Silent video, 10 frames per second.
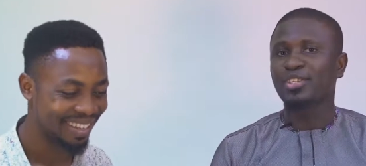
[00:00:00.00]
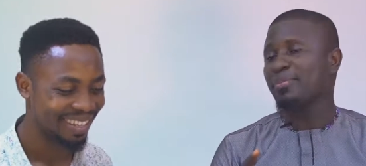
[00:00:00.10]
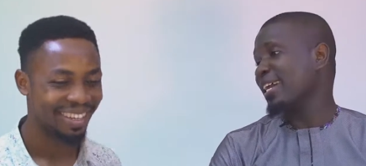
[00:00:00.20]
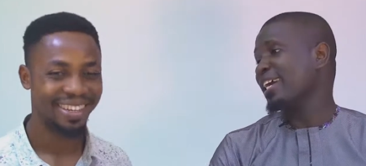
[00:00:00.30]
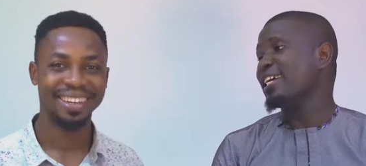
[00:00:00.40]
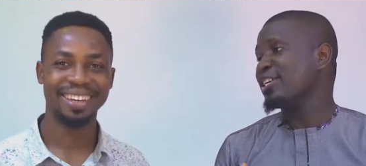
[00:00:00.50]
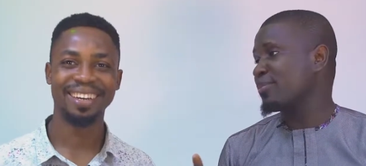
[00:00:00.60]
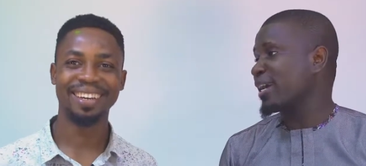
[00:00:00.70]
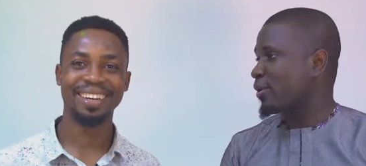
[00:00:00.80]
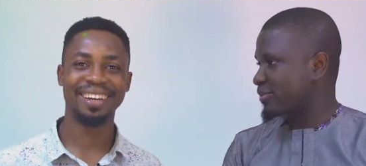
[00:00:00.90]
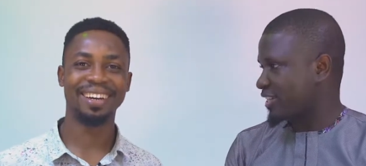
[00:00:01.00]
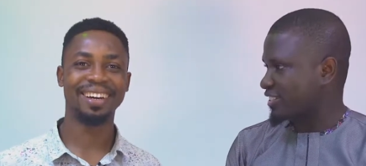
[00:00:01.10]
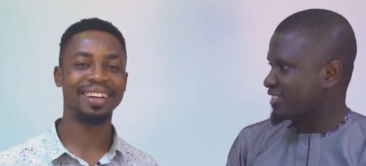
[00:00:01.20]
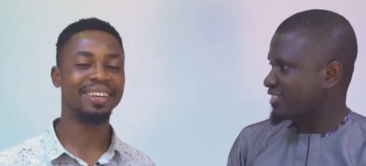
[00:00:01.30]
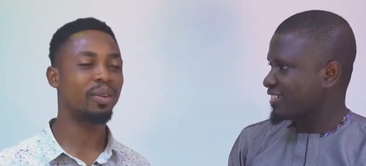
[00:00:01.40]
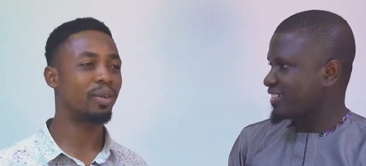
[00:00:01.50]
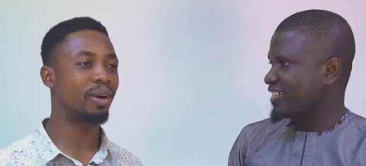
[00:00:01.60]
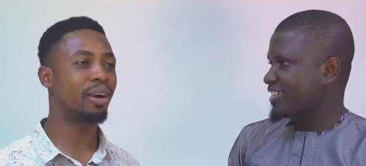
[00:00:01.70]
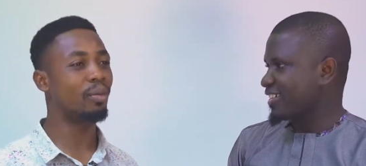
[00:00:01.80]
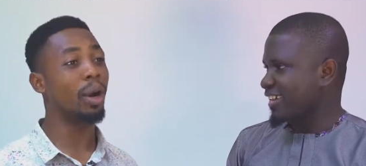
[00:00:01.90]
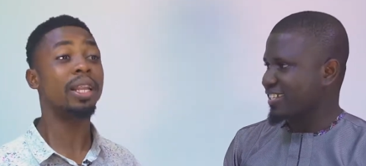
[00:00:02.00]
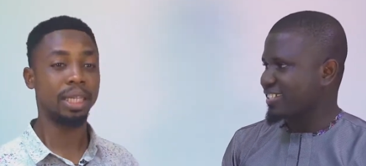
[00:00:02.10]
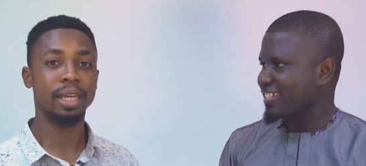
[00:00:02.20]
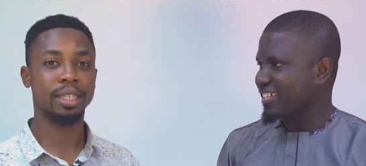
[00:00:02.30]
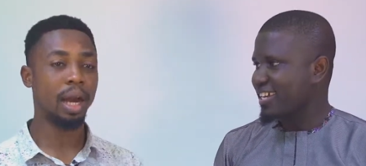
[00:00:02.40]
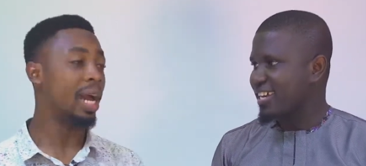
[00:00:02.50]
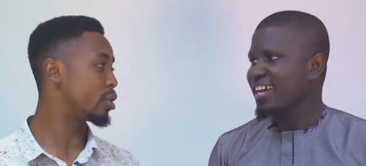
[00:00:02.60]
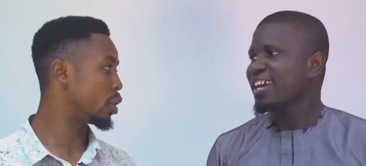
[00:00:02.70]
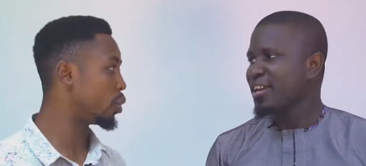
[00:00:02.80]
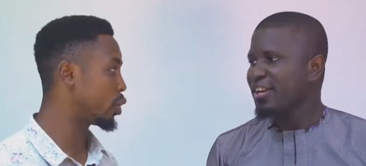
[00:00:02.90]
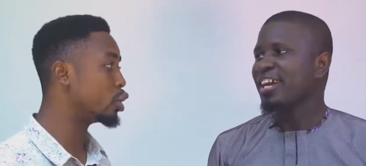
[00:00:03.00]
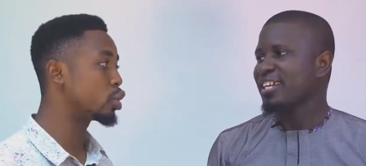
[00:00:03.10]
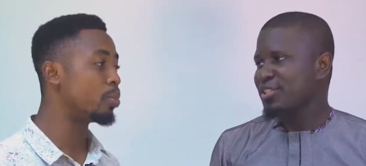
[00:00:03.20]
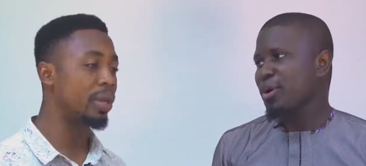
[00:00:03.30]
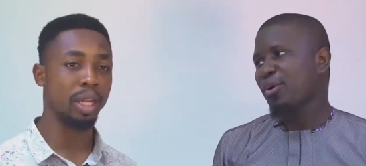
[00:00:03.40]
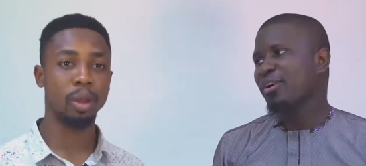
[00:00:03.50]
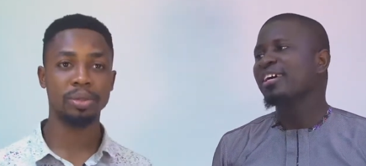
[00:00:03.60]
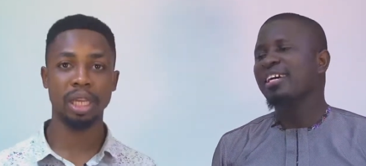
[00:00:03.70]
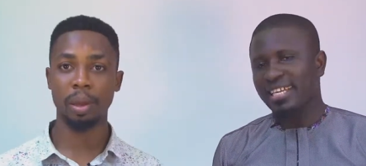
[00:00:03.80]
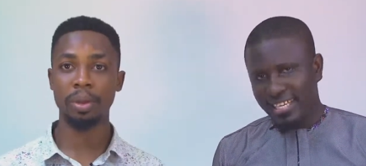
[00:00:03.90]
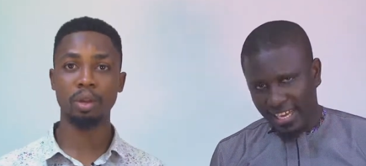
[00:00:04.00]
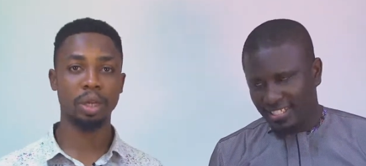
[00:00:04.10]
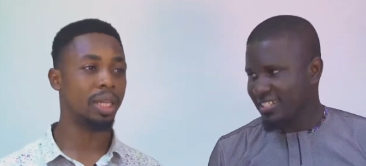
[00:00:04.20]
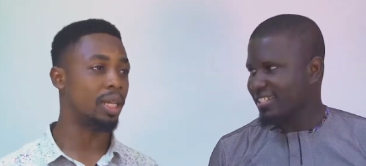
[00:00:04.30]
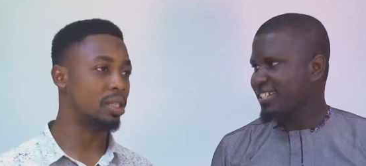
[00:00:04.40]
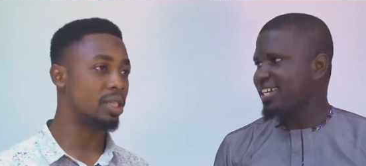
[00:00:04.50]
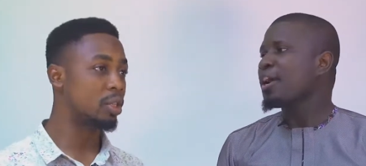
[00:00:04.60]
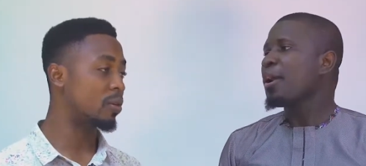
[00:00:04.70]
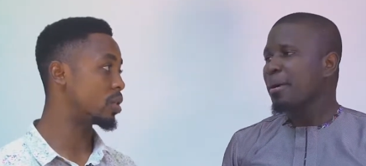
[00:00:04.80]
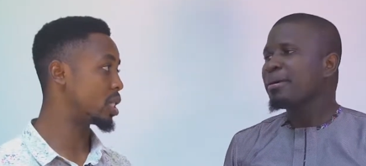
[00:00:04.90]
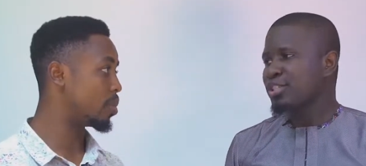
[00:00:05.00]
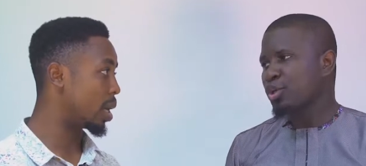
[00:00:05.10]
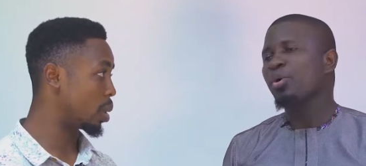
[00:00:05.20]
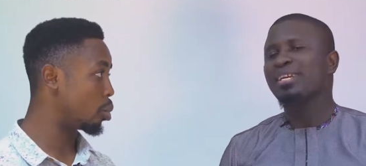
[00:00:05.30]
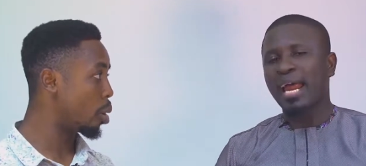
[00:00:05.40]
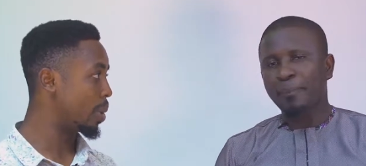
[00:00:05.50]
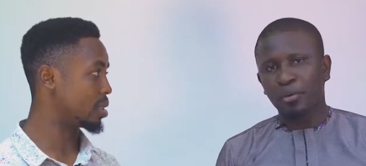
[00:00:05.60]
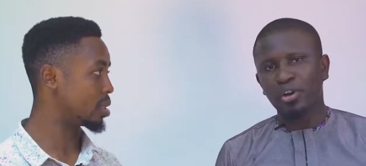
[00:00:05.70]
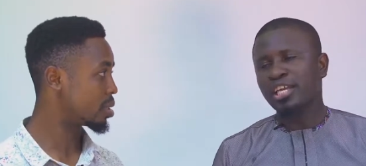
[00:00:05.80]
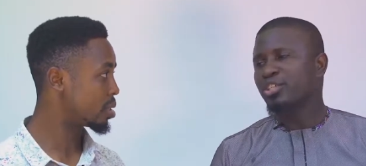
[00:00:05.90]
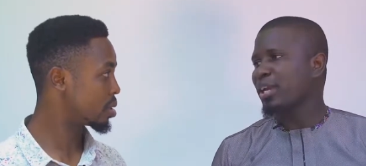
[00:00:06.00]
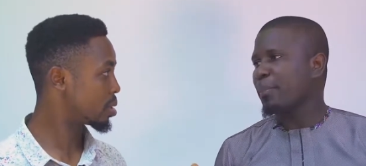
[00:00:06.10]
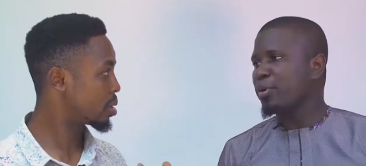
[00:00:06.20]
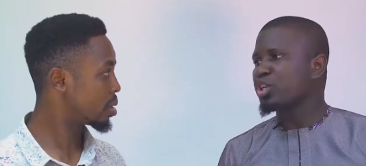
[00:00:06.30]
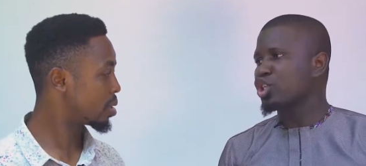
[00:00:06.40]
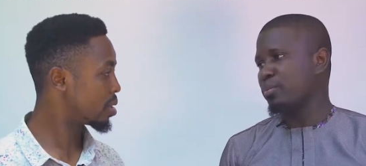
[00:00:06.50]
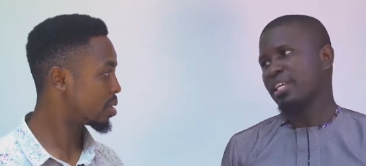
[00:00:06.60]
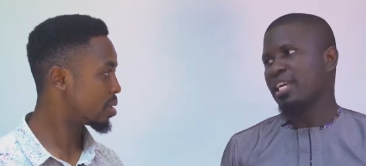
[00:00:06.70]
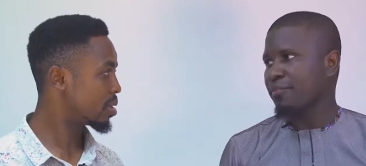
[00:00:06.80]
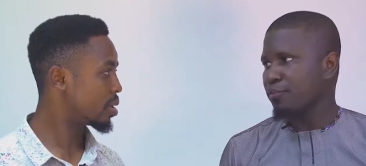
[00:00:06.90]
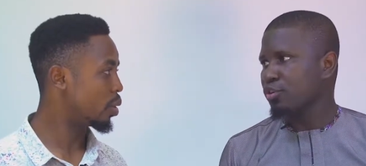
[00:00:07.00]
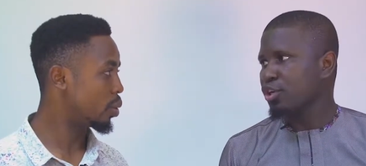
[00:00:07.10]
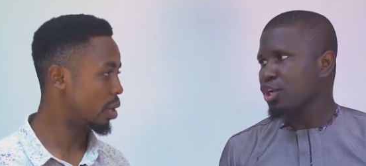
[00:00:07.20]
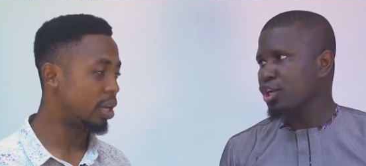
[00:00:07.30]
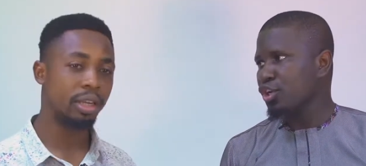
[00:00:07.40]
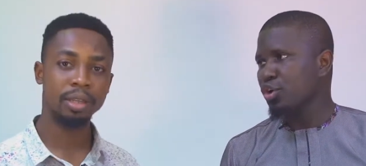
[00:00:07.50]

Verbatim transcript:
Speaker 1: it will be an, it will be an upset.
Speaker 2: Well, yes. well, yes, I agree with you. Yes. It will so, be an upset. I mean, yes. looking at the state of the team so at the moment.
Speaker 1: Napoli, so Napoli should be careful, okay. you